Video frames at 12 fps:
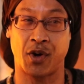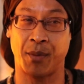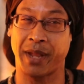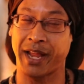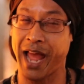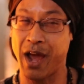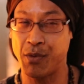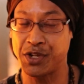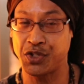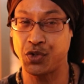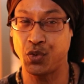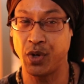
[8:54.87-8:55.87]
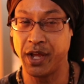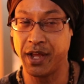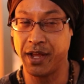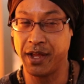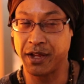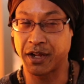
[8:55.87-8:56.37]
So I'm like, how would you
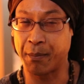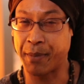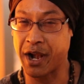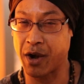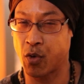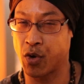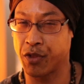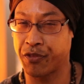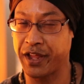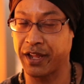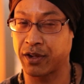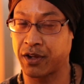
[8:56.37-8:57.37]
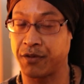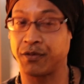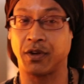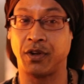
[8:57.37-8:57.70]
compare or think,